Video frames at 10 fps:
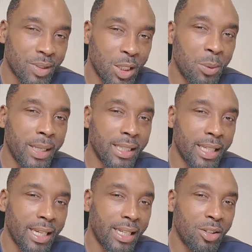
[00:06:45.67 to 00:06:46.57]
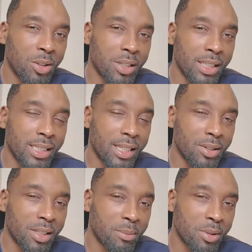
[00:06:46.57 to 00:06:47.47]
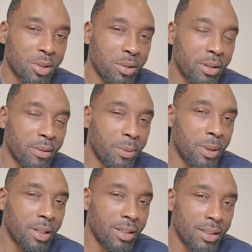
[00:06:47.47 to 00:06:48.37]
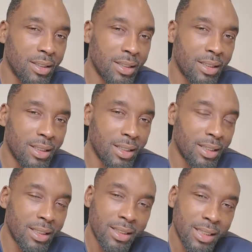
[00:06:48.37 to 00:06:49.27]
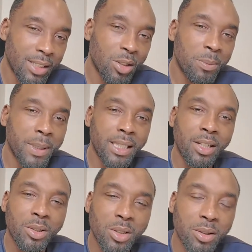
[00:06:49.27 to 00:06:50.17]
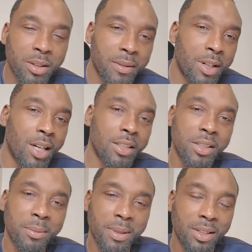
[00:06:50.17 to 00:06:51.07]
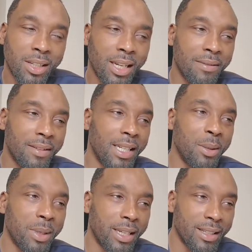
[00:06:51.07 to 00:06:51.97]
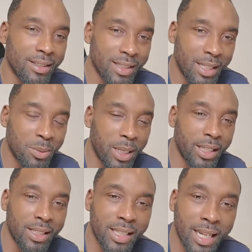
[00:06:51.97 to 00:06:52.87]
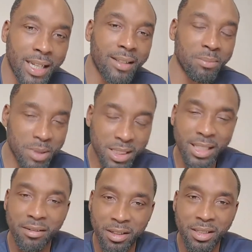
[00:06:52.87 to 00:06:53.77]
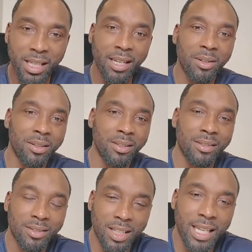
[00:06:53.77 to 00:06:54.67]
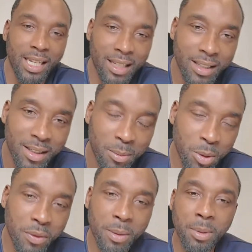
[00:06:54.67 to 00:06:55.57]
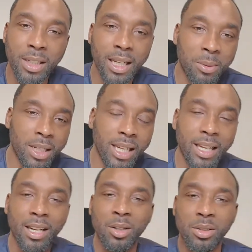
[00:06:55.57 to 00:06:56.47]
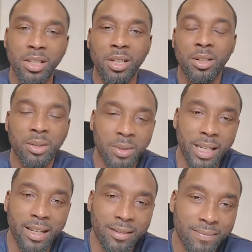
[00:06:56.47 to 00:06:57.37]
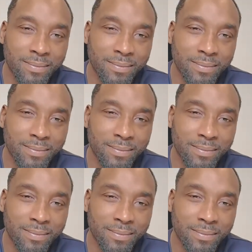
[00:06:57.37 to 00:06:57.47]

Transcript: You went there and you're going to tell some story of what? There's not been no story of hardship in your life anyway. That's why you sang Mysterious Girl. Do you get it? Move your body, I want to get close to you and all that.